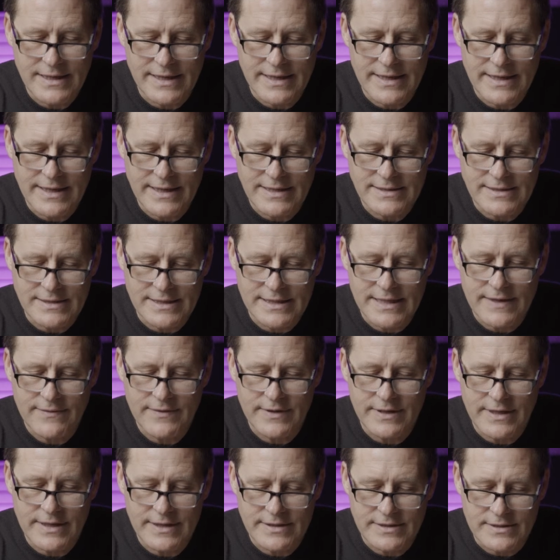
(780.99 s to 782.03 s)
that he has
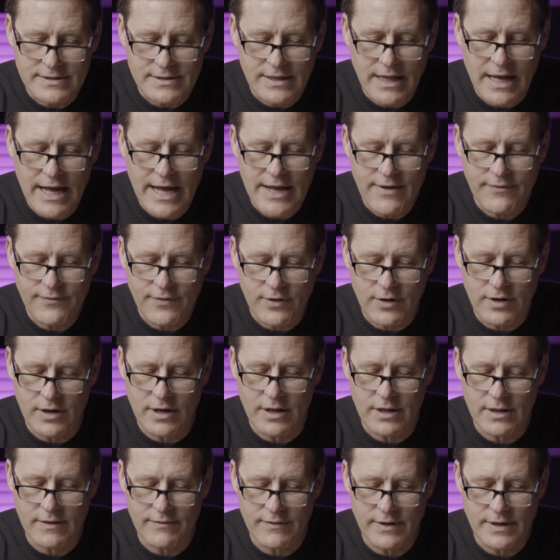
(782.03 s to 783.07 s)
given his life for
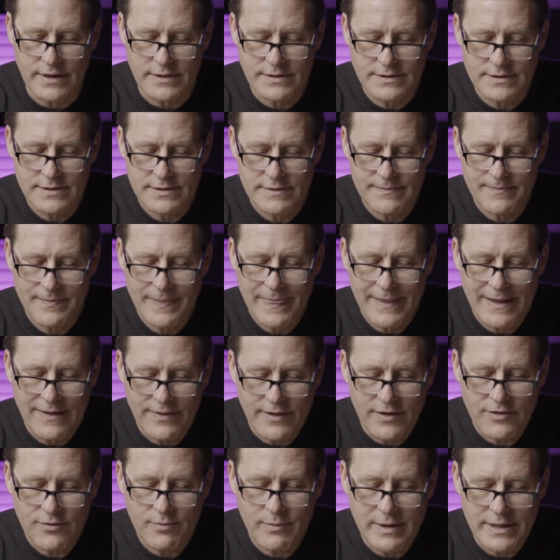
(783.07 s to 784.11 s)
all of us.
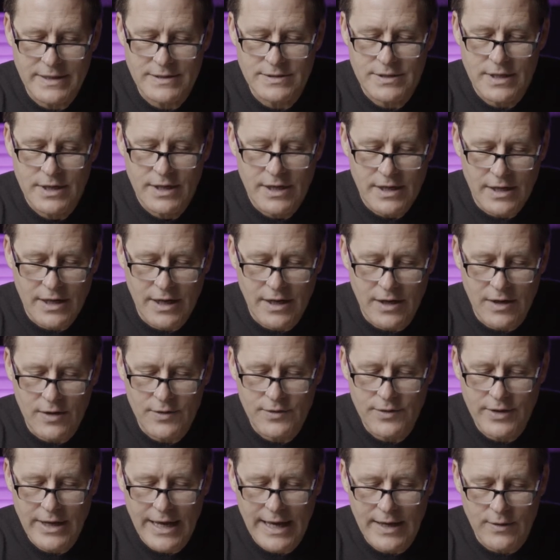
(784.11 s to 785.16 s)
This means all
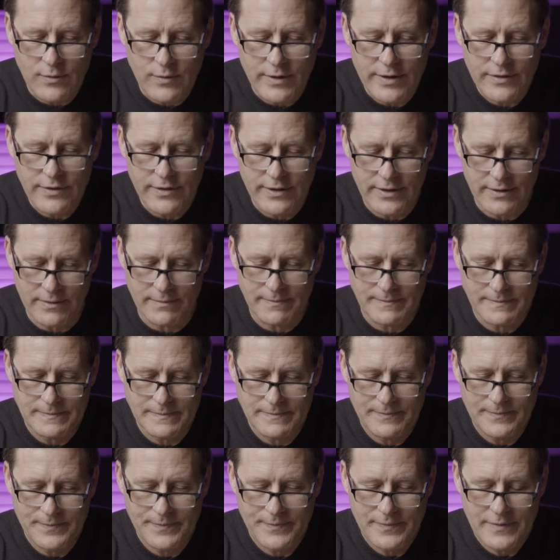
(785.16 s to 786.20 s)
died with him.
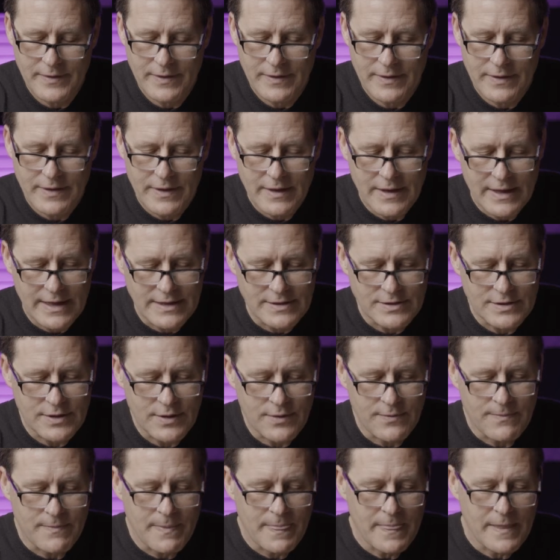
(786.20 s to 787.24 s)
And
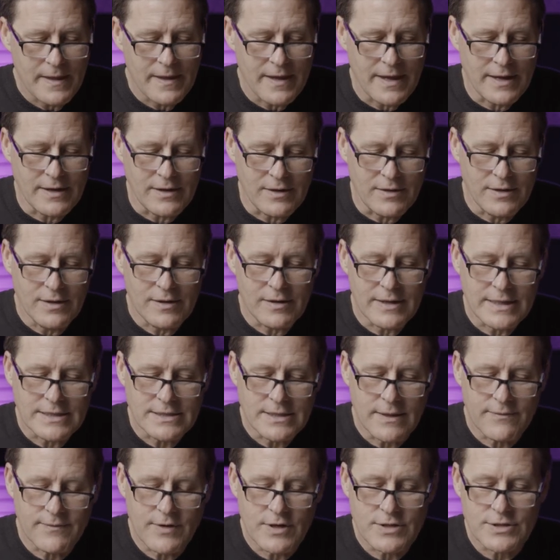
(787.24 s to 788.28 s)
so, and literally in
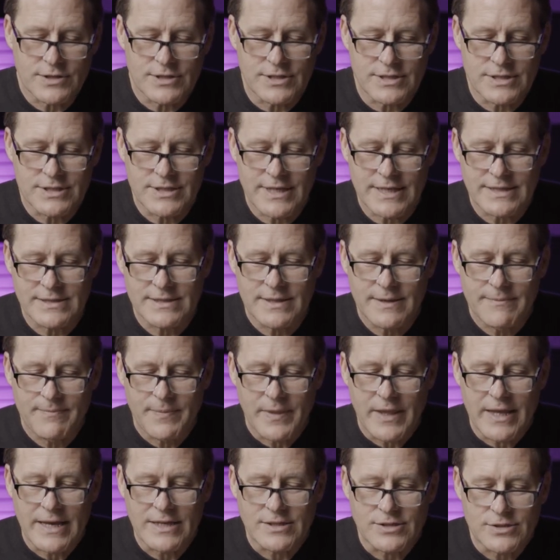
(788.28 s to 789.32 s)
some versions it says
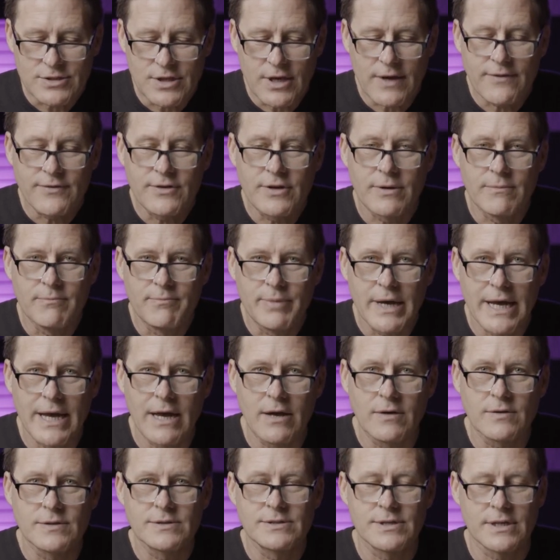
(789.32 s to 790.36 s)
his love
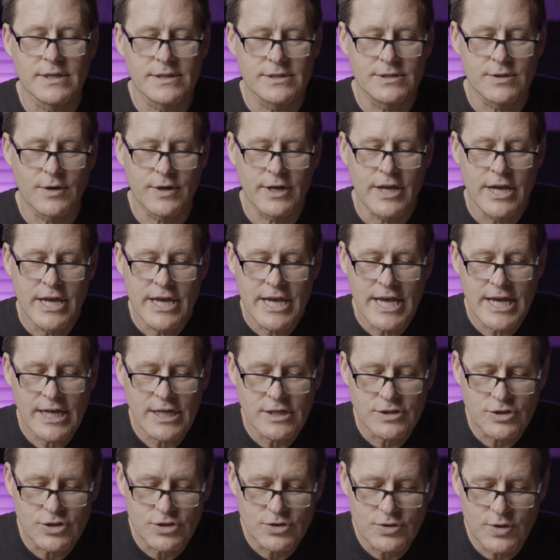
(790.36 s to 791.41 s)
compels us, or it
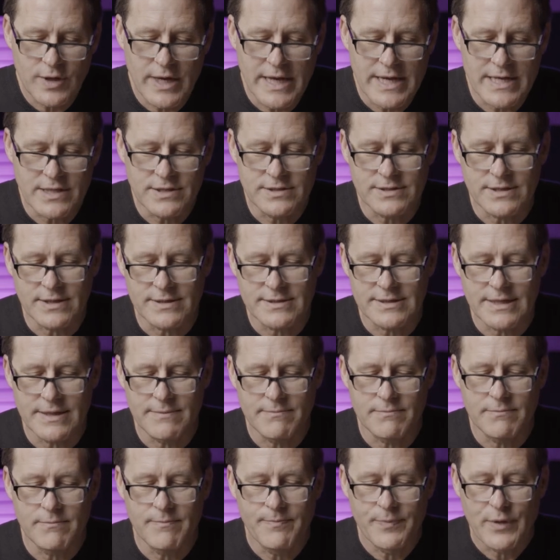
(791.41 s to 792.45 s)
constrains us.
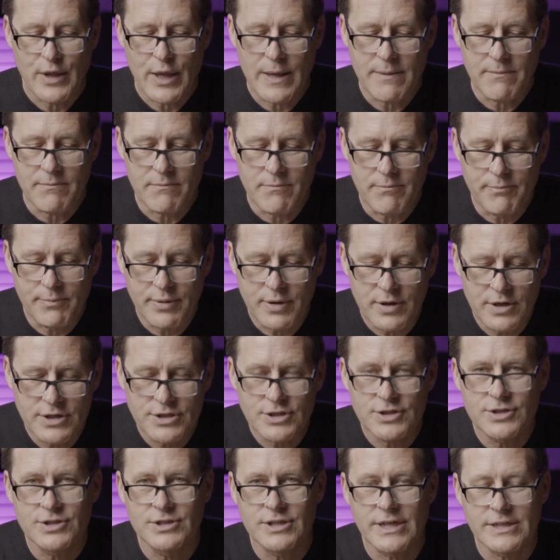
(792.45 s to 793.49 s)
It
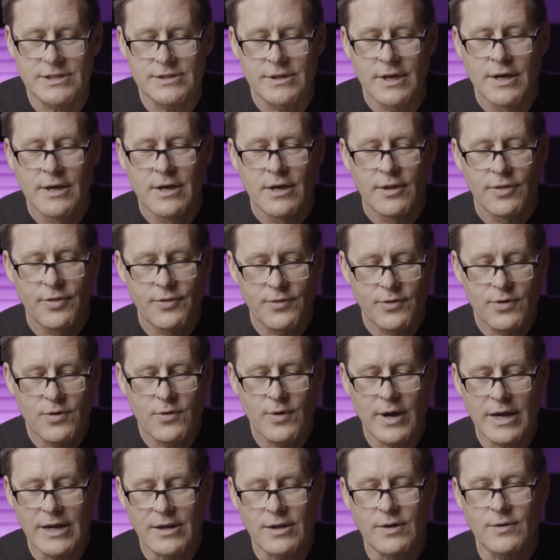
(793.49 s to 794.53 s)
pushes us
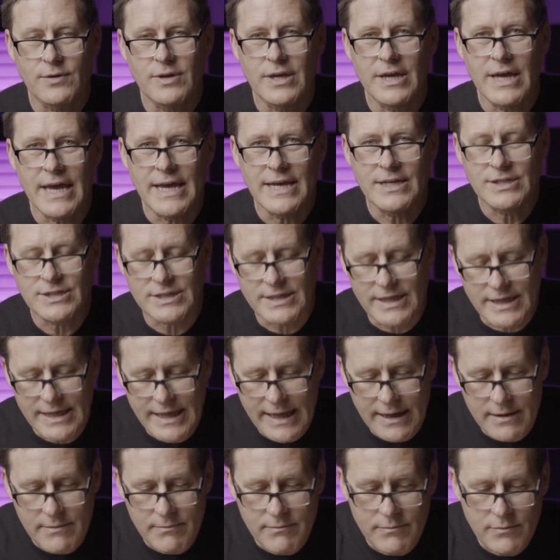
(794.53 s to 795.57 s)
through a location. It
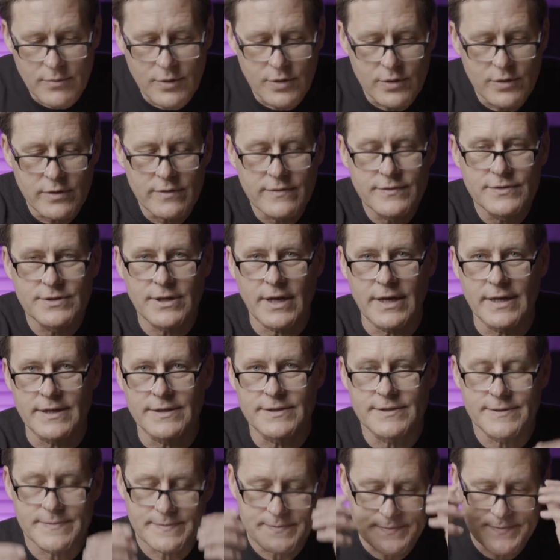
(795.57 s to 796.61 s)
kind of moves
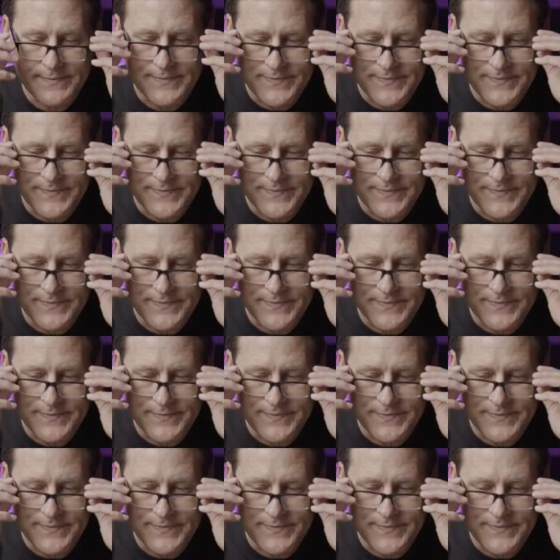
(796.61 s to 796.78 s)
us.